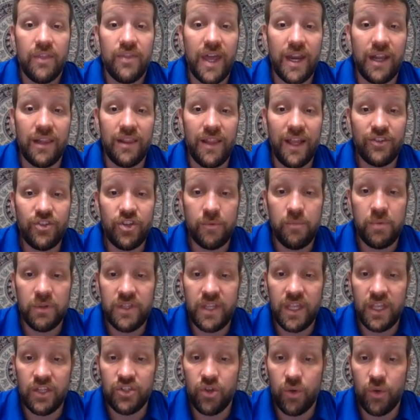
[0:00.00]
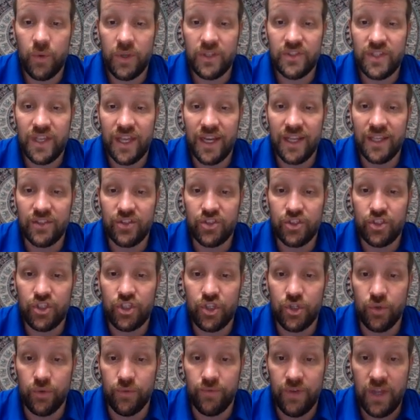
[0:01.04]
That electric potential, we said, is
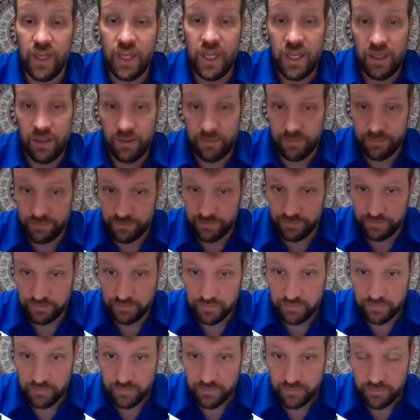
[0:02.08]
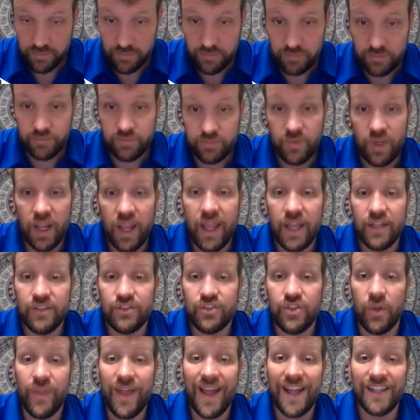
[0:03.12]
QV. And
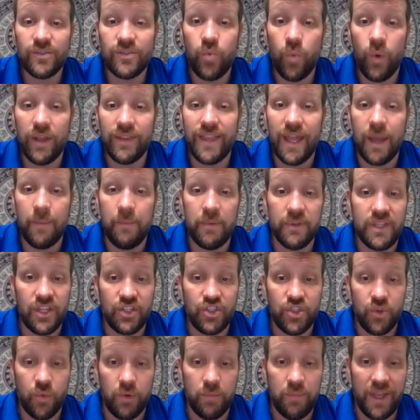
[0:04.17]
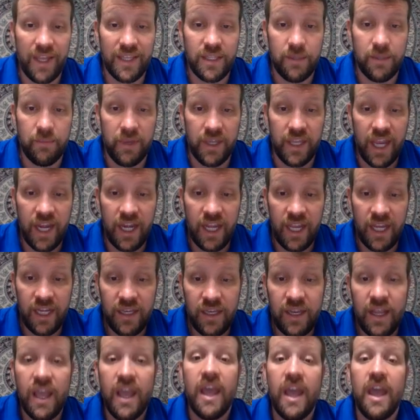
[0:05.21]
so that's what that potential would be at the
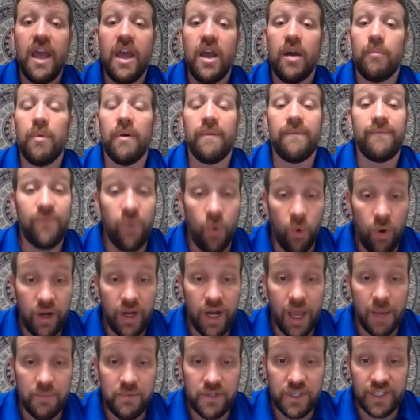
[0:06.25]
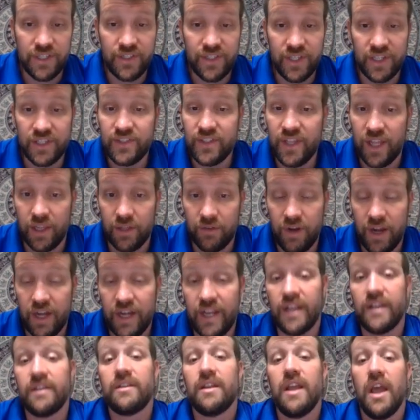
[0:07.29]
beginning before an object is
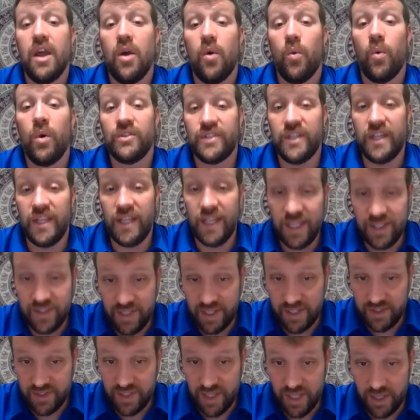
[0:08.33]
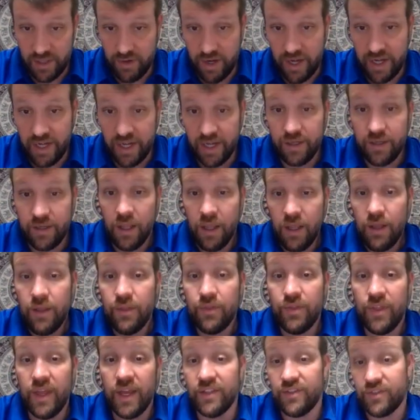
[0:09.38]
accelerated. Once it is accelerated,
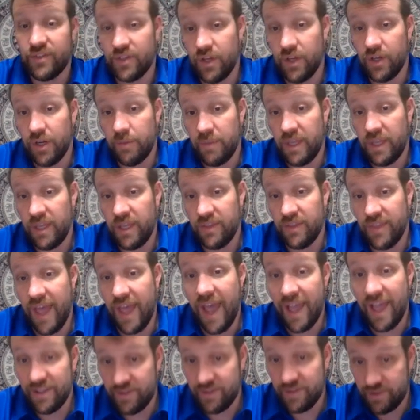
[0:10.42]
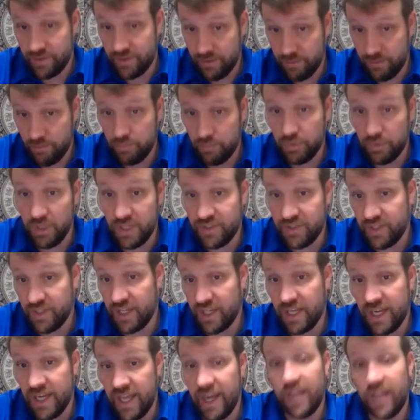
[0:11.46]
then it's going to be that plus the
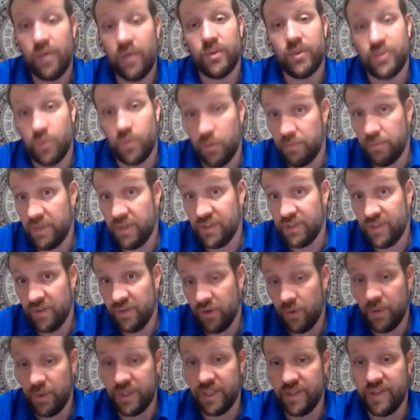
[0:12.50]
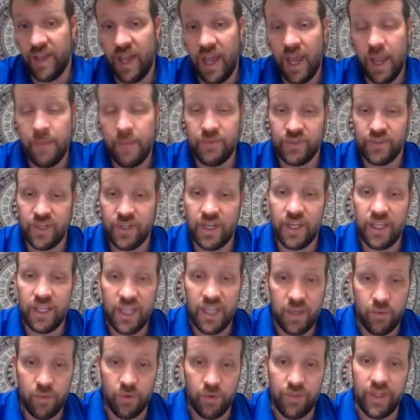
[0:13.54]
kinetic, which would be 0 with the time, is going to
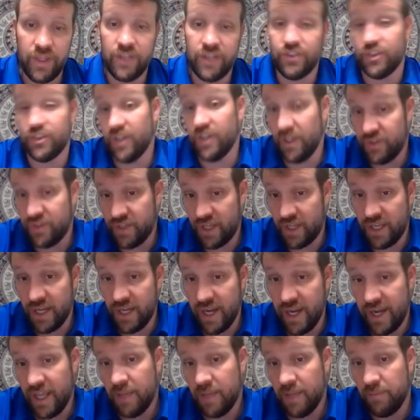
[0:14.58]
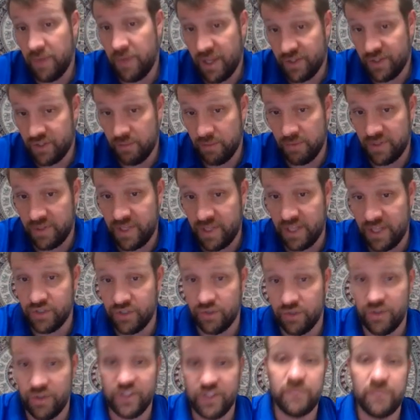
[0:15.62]
equal then just the kinetic, because the
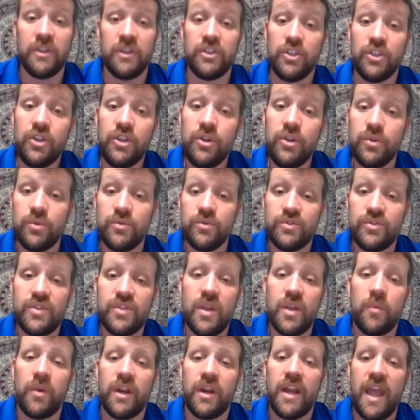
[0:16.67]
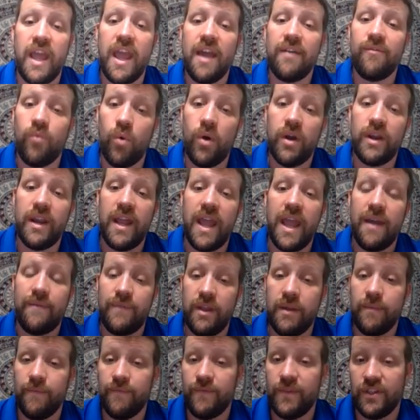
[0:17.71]
potential has been used, and we're going to have 1/2
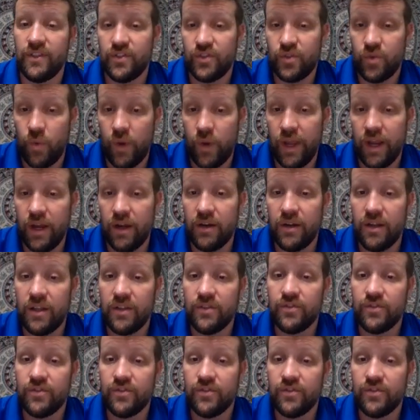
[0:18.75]
mv squared.